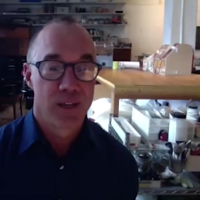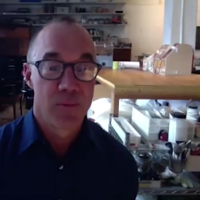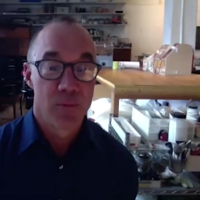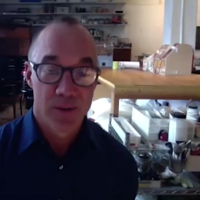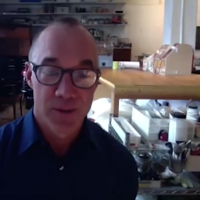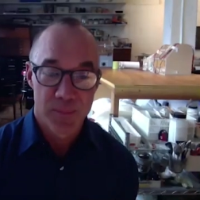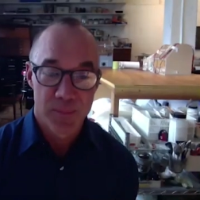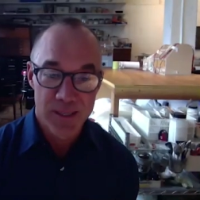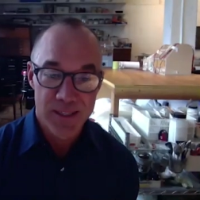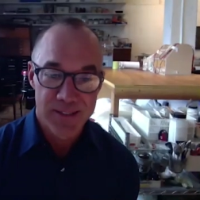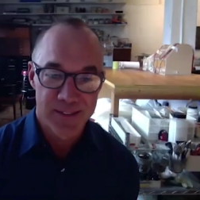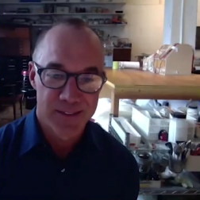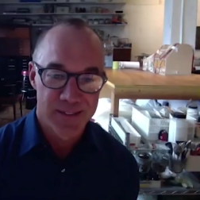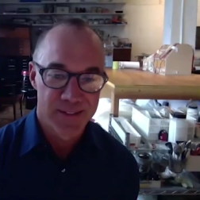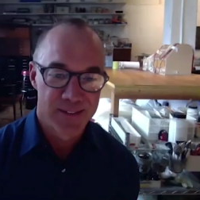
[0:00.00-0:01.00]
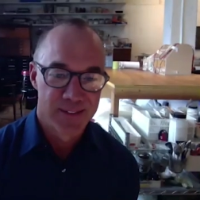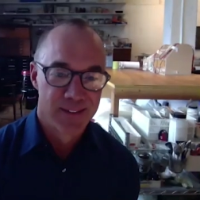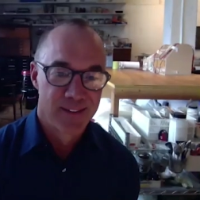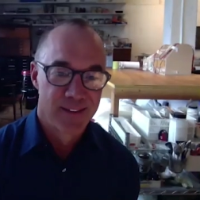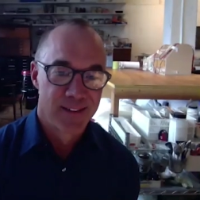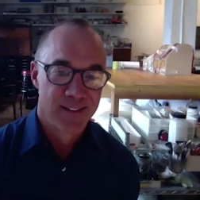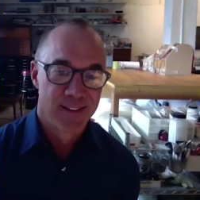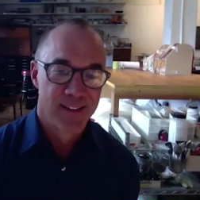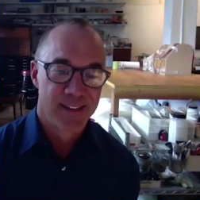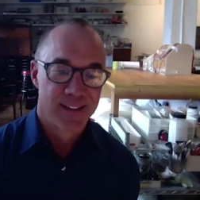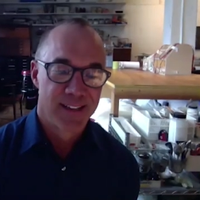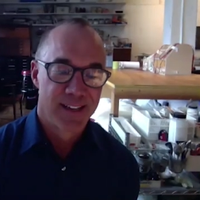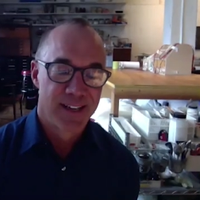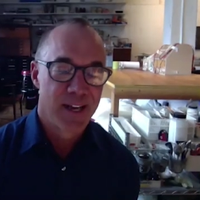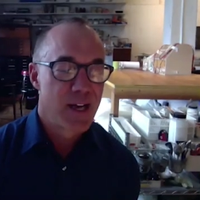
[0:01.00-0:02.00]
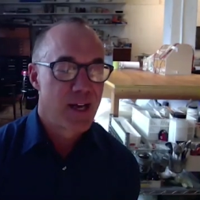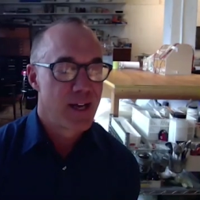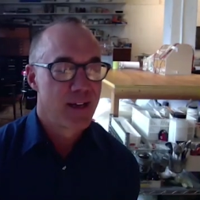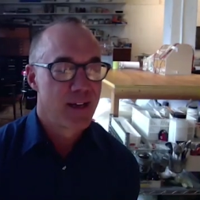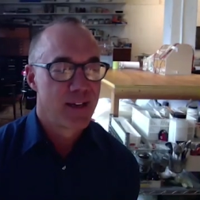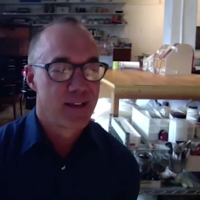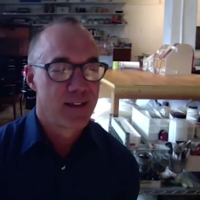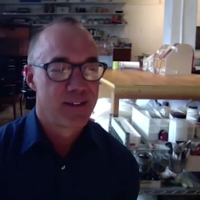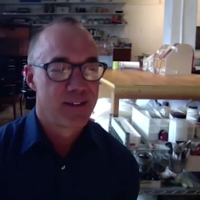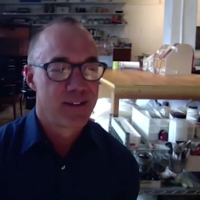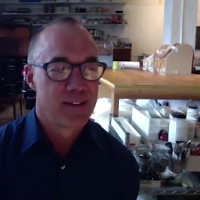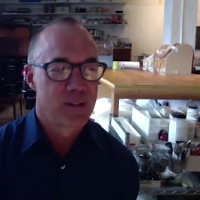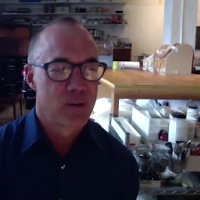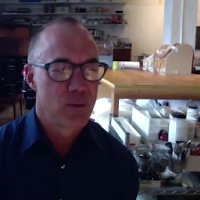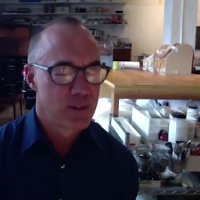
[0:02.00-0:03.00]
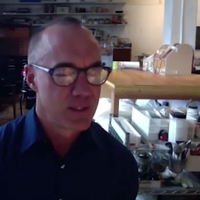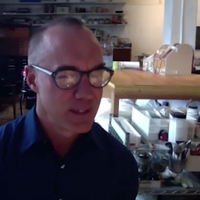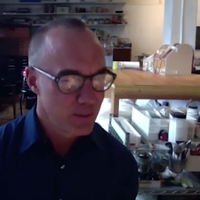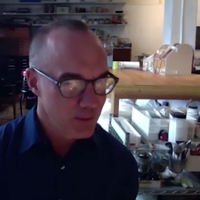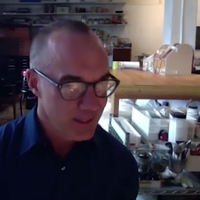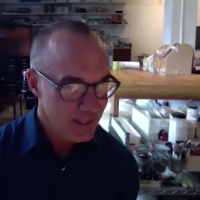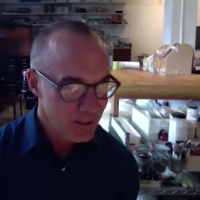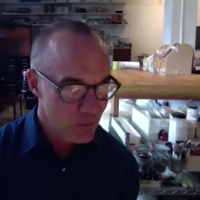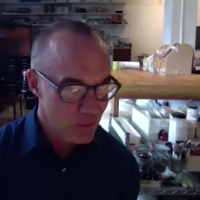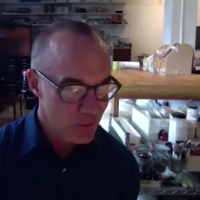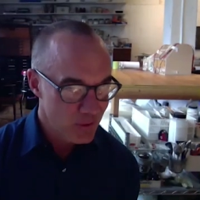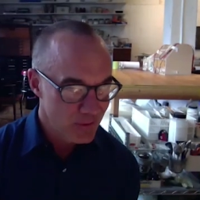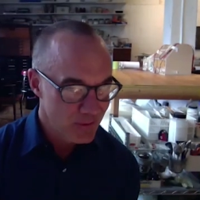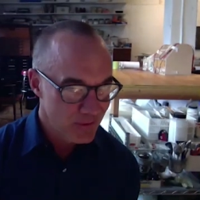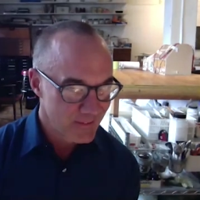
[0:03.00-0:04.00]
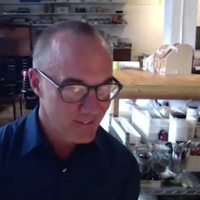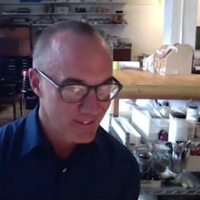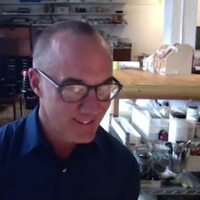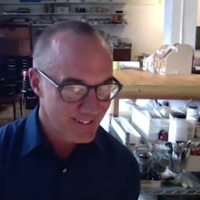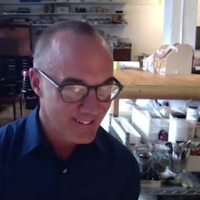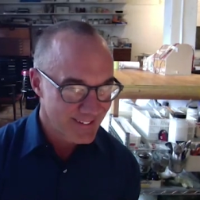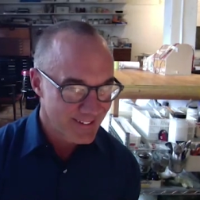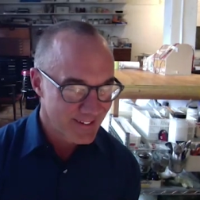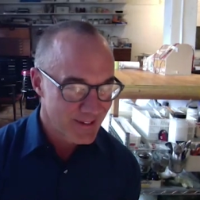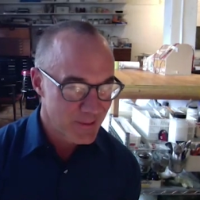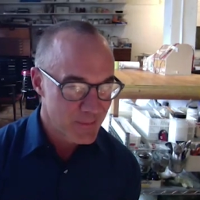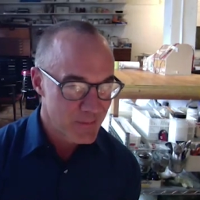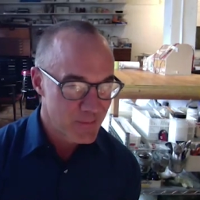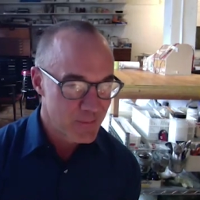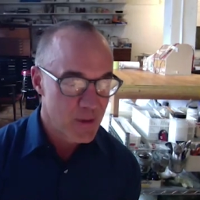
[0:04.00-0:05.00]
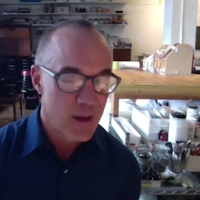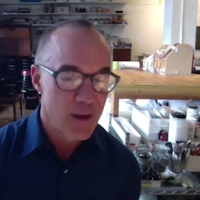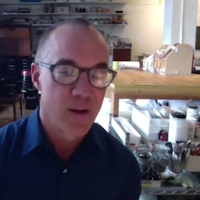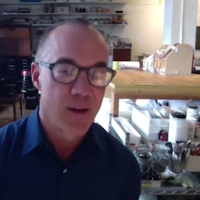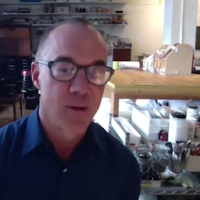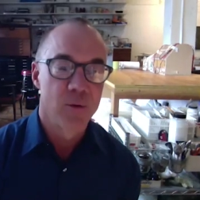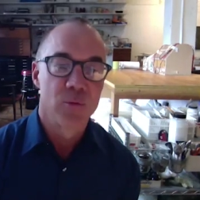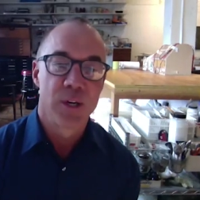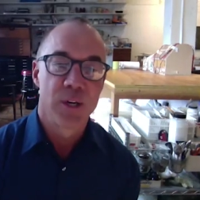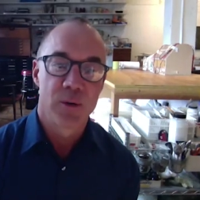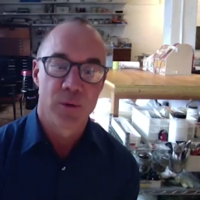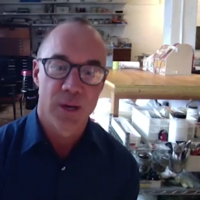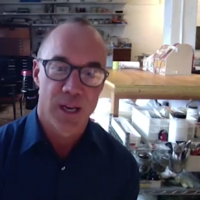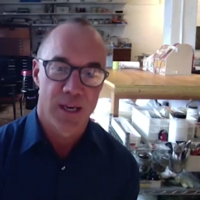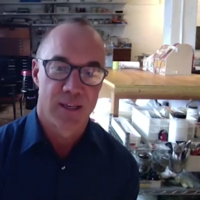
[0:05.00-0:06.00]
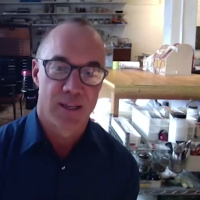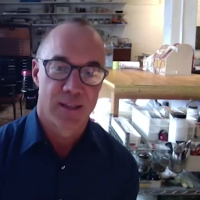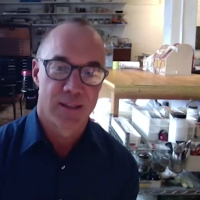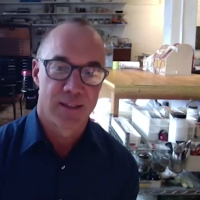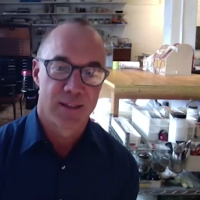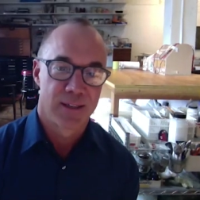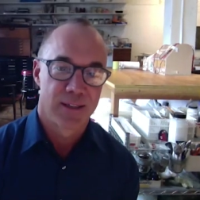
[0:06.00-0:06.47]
in one of the pieces. Yeah. Uh, literally, or um, recreated